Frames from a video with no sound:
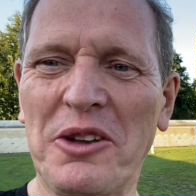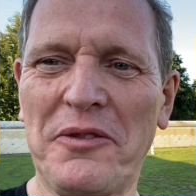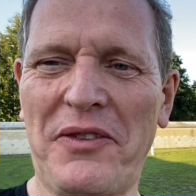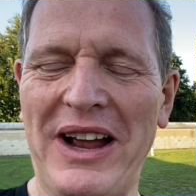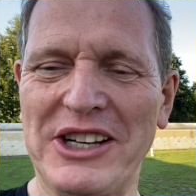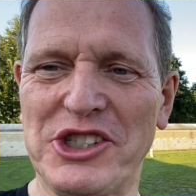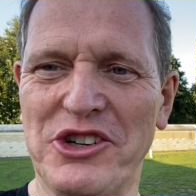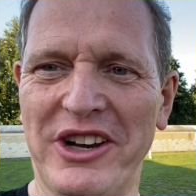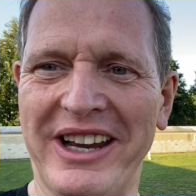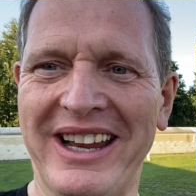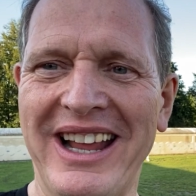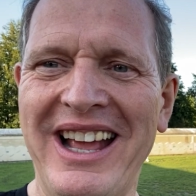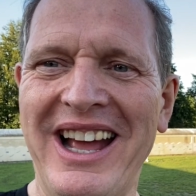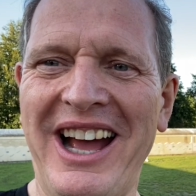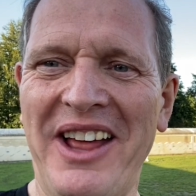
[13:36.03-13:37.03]
factory
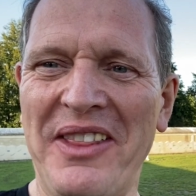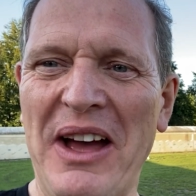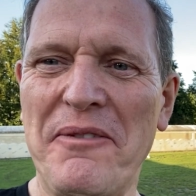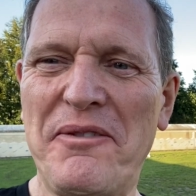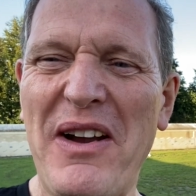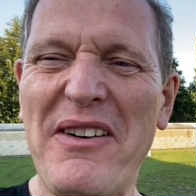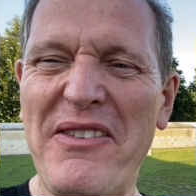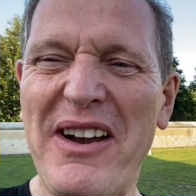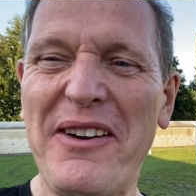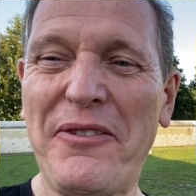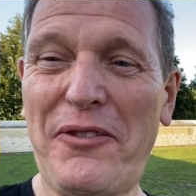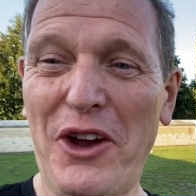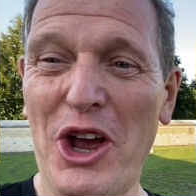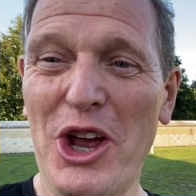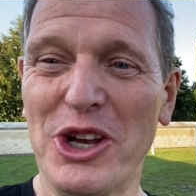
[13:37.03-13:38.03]
and that very
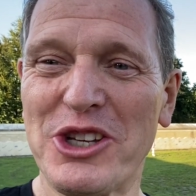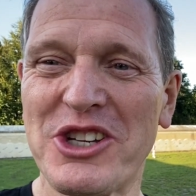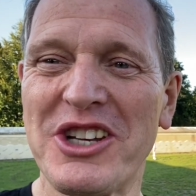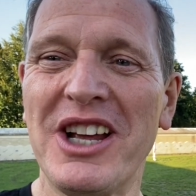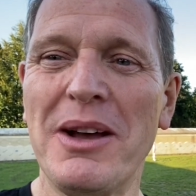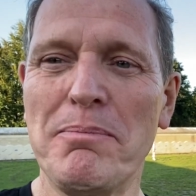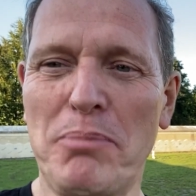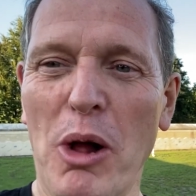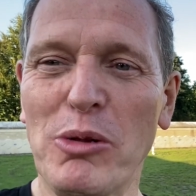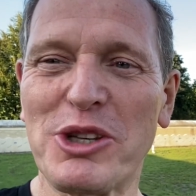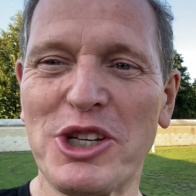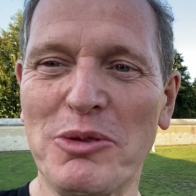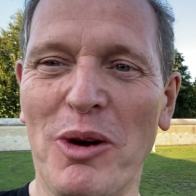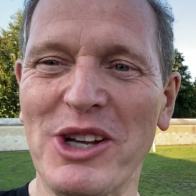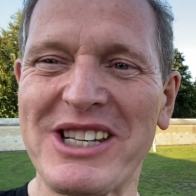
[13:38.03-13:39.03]
first
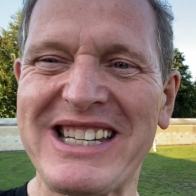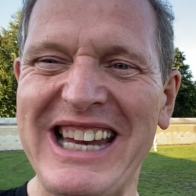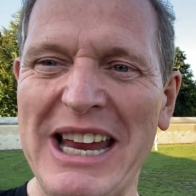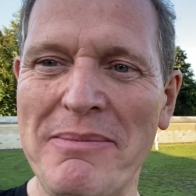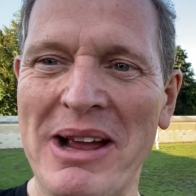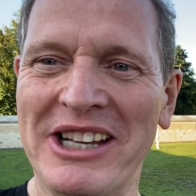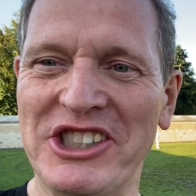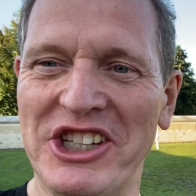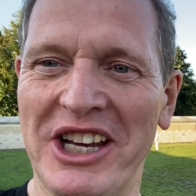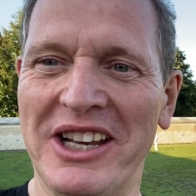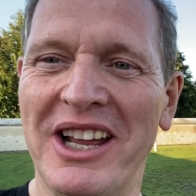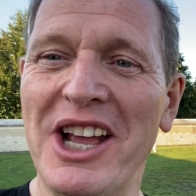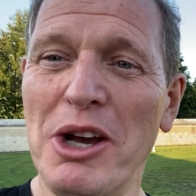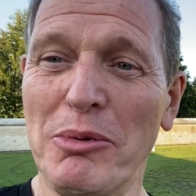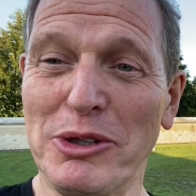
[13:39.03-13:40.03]
Bolton Watt steam engine,
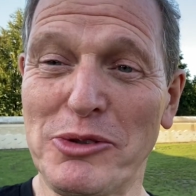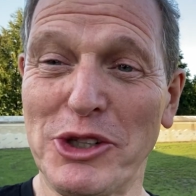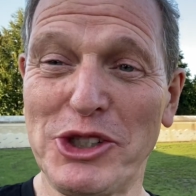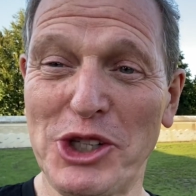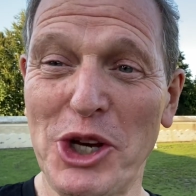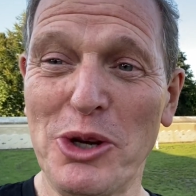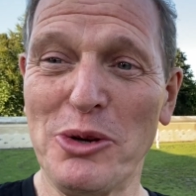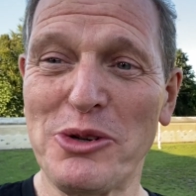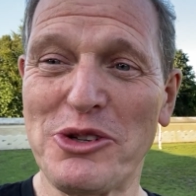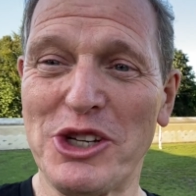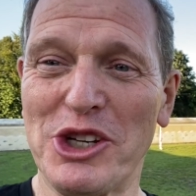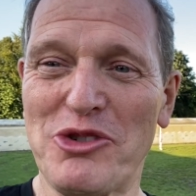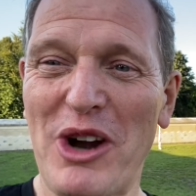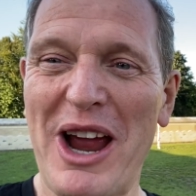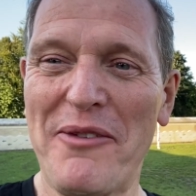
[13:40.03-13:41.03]
which was used to
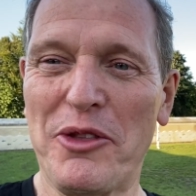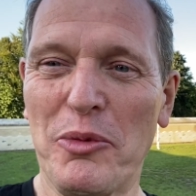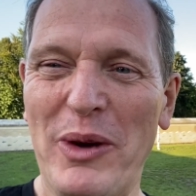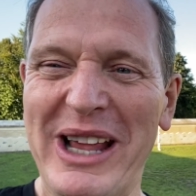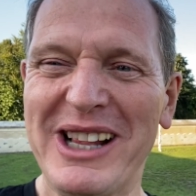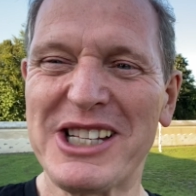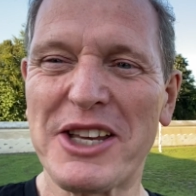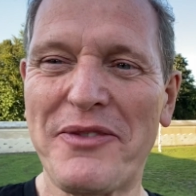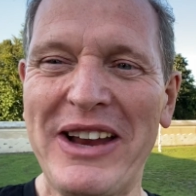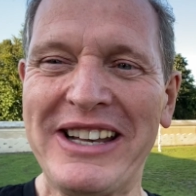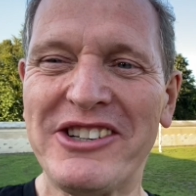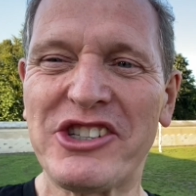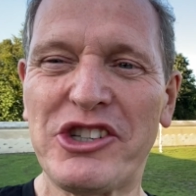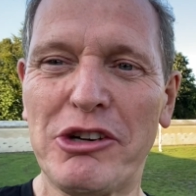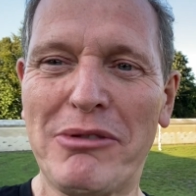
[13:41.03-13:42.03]
drive the wheels of
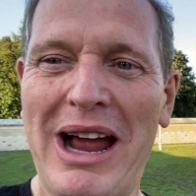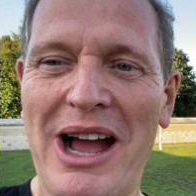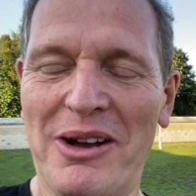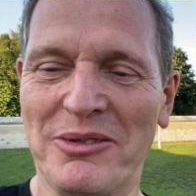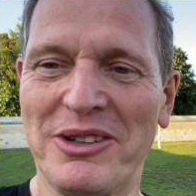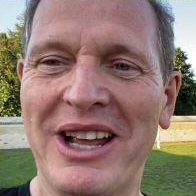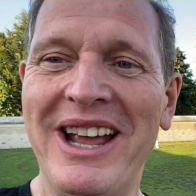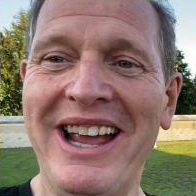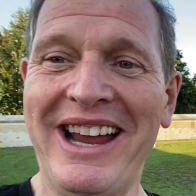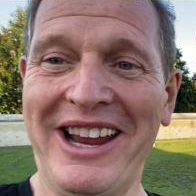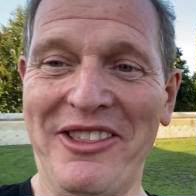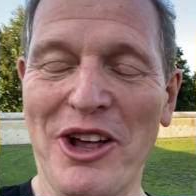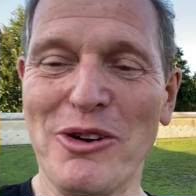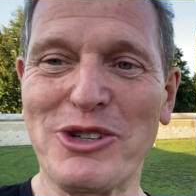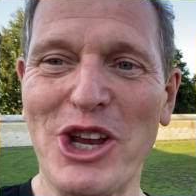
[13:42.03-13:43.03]
industry round in
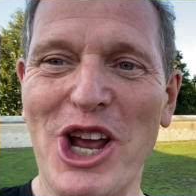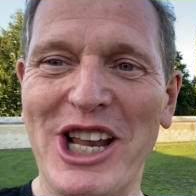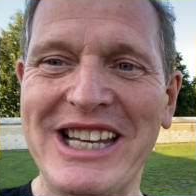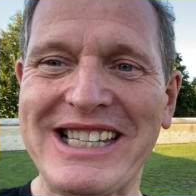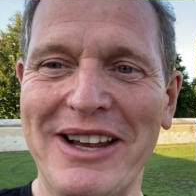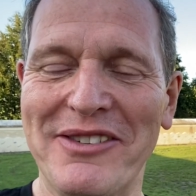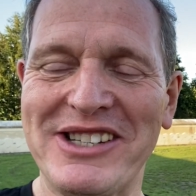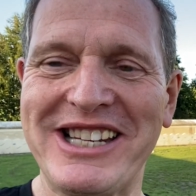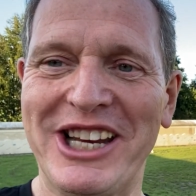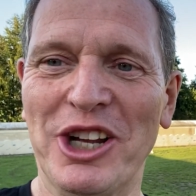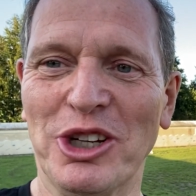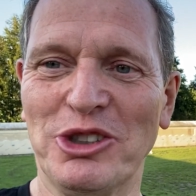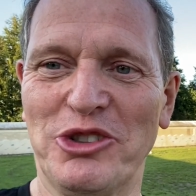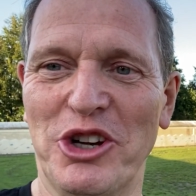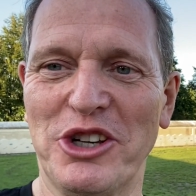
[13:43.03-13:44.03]
those early
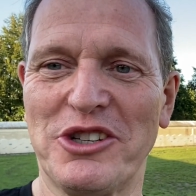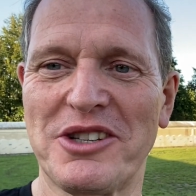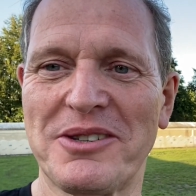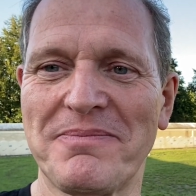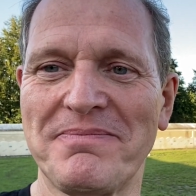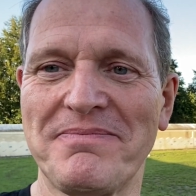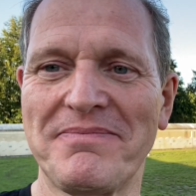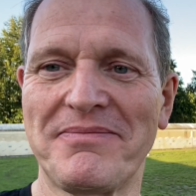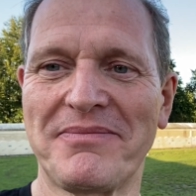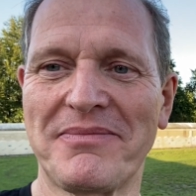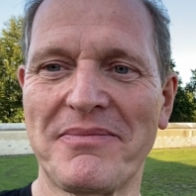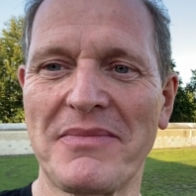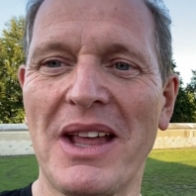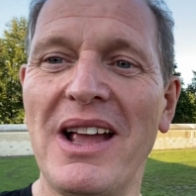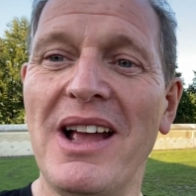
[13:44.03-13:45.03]

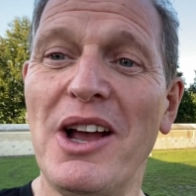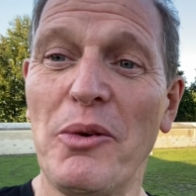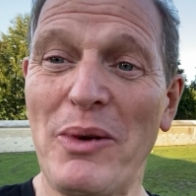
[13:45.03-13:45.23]
1700s.